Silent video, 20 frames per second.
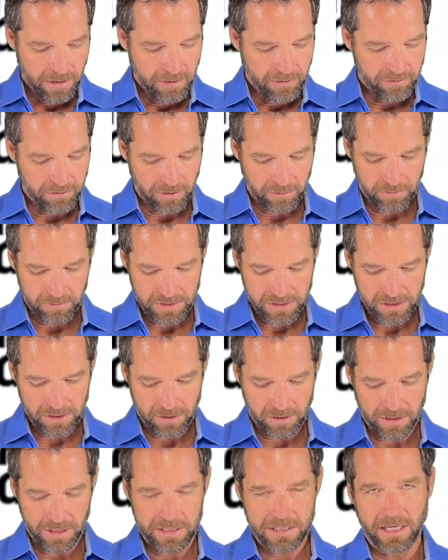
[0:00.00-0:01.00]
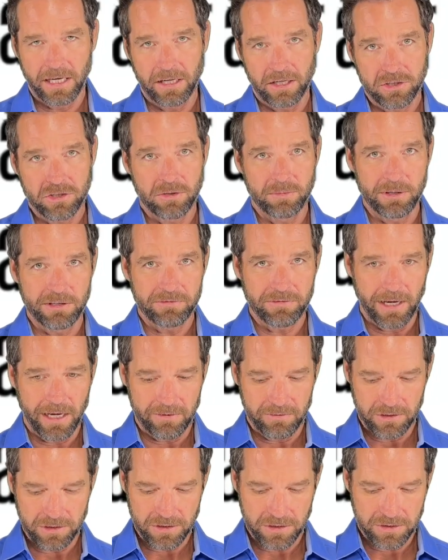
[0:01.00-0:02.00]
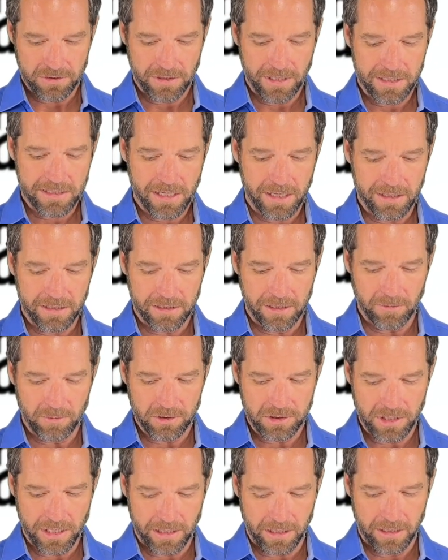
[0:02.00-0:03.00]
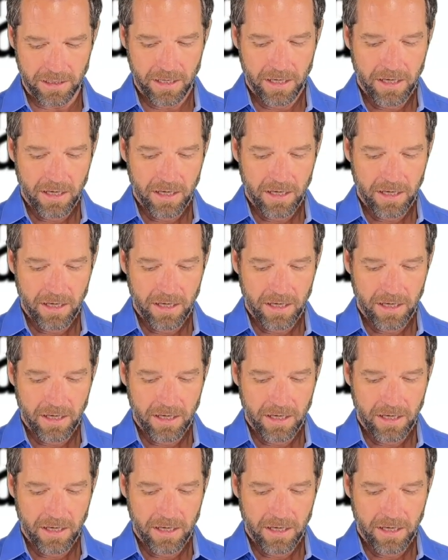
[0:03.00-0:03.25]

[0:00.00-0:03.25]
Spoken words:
from 0 to 10, it should be 5 inches. So that's how you can double check it.